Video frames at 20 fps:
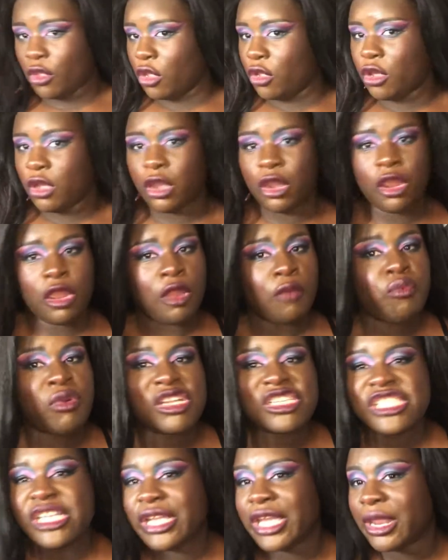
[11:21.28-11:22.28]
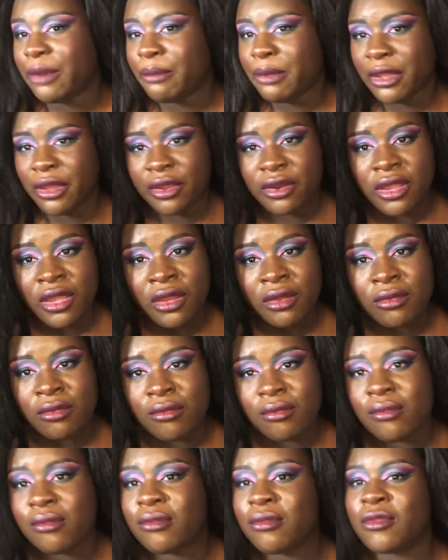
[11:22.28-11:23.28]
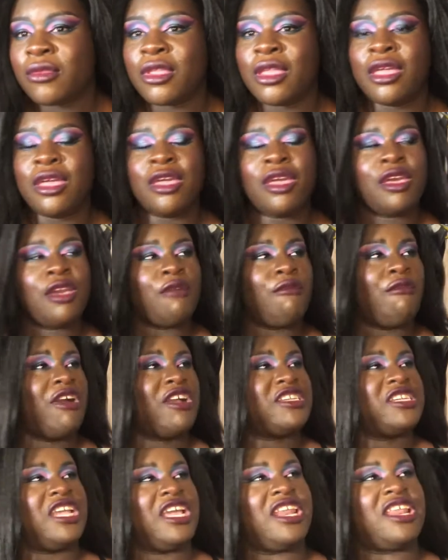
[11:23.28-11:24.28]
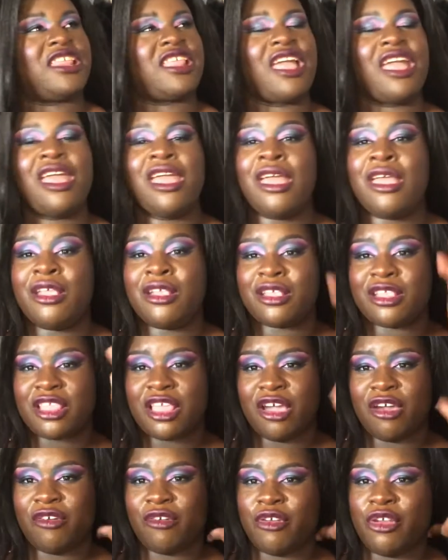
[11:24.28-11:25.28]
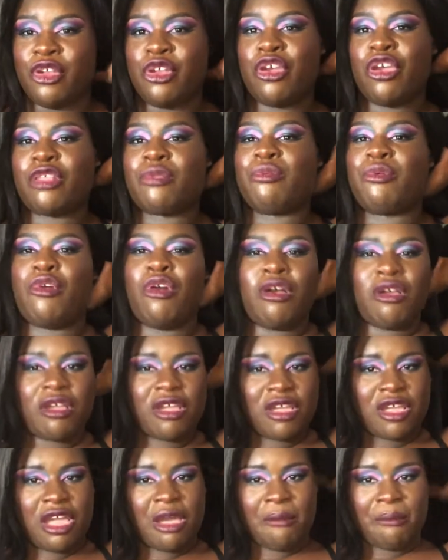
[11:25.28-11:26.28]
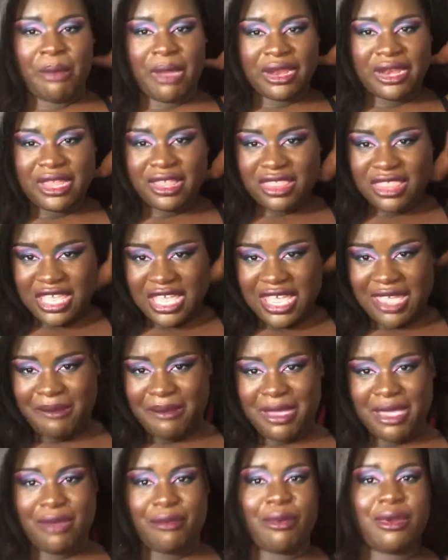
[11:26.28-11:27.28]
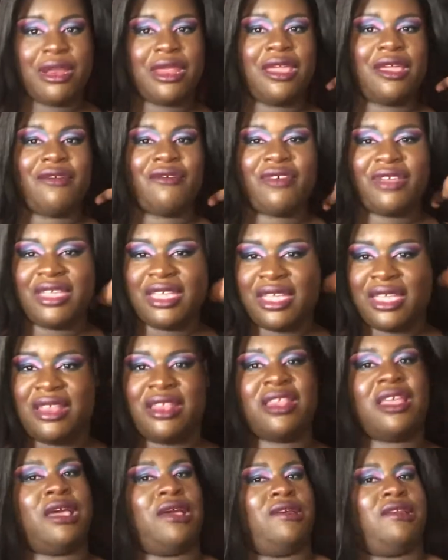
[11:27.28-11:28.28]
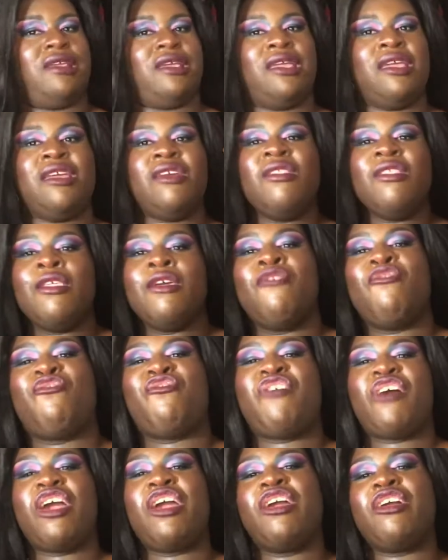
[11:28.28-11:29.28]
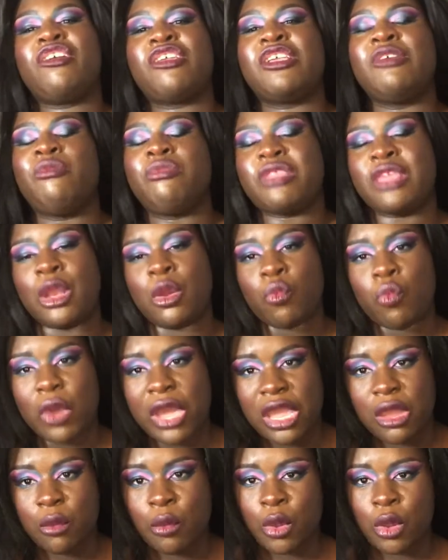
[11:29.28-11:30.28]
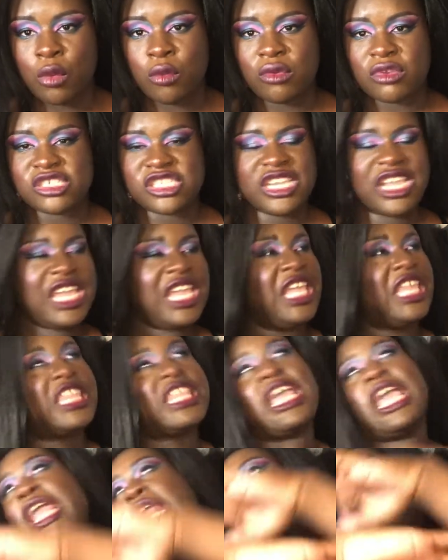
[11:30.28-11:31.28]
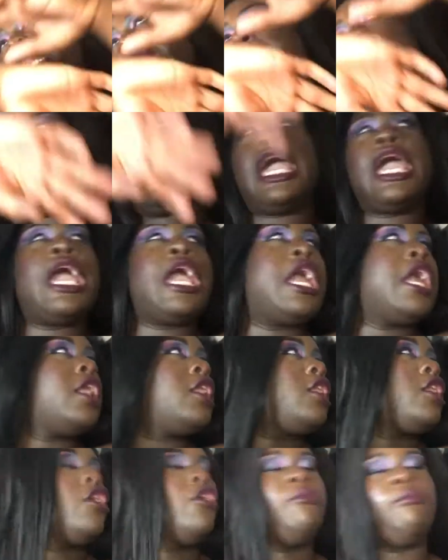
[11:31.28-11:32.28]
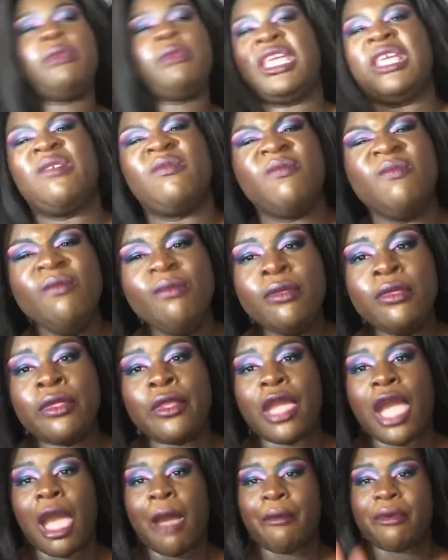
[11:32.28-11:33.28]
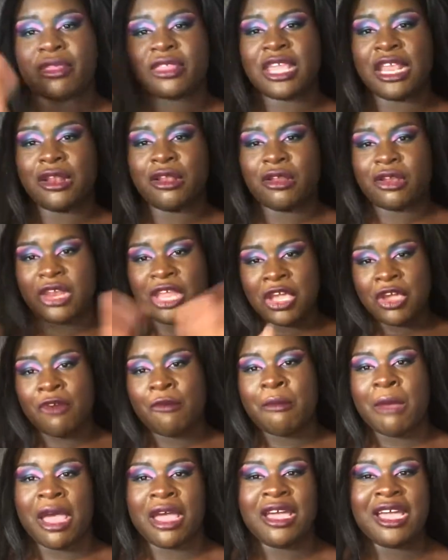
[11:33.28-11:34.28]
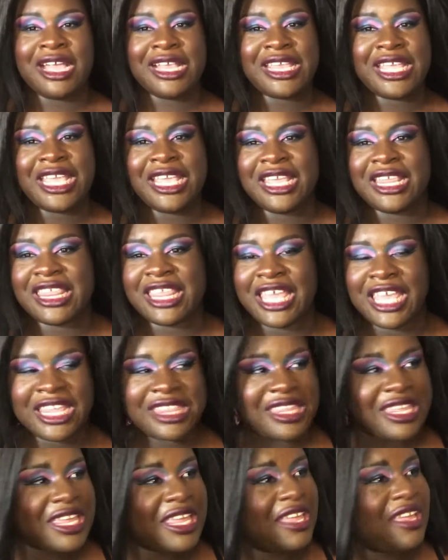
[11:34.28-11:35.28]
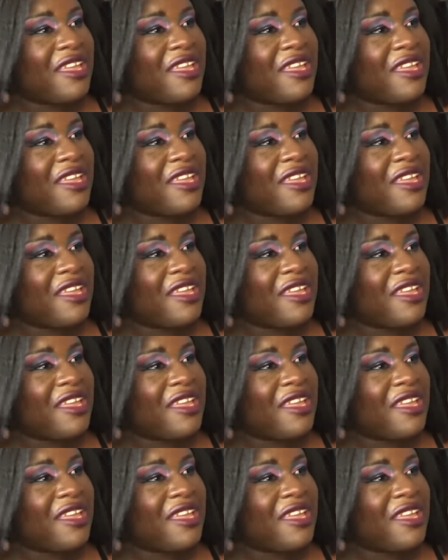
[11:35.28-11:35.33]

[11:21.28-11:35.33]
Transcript: Girl, why she had to be up there? Why she had to, so the nurse was gonna come about there seeing me or whatever and all that. First, she was in the weight room. She ain't saying nothing to me. I was sitting up there with my auntie, sister.